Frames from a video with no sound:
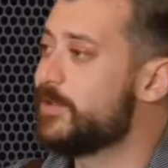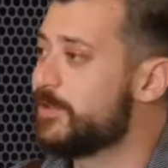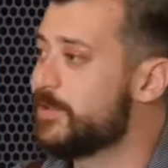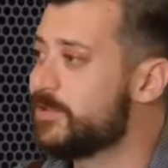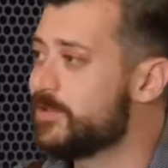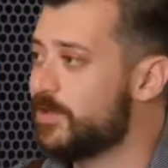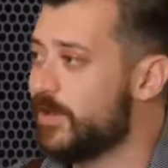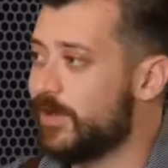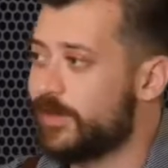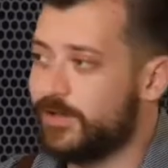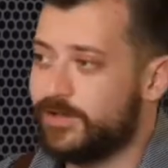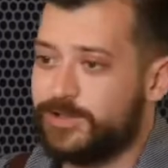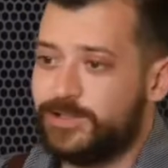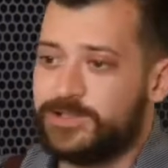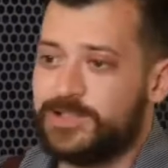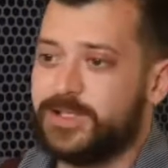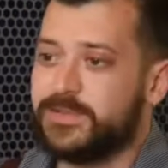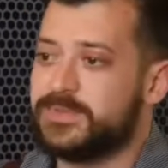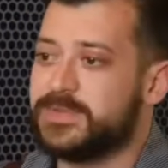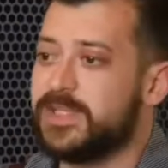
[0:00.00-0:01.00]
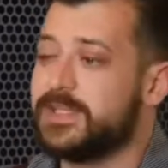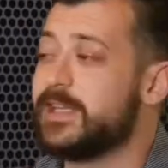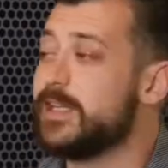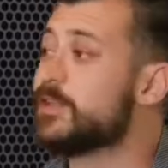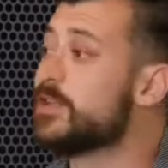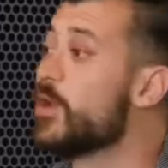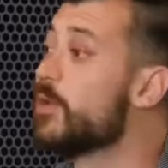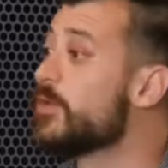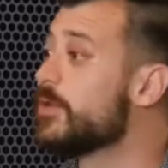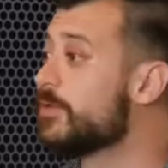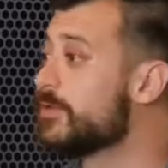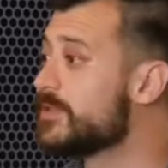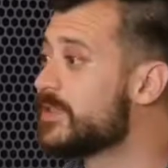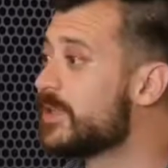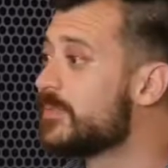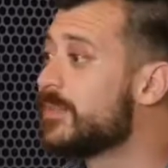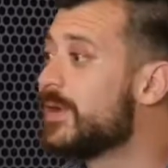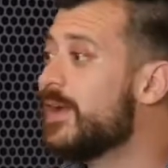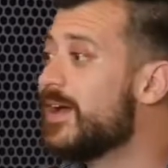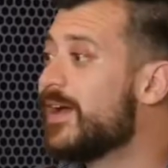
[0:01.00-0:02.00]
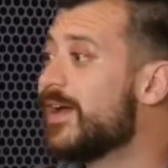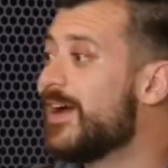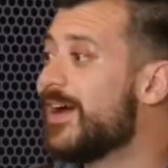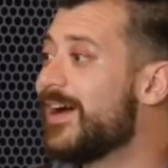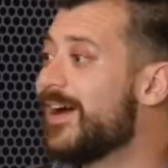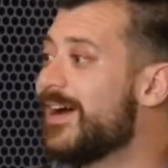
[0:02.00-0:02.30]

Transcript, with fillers: good scholarships, and they don't lose them. Mm-hmm.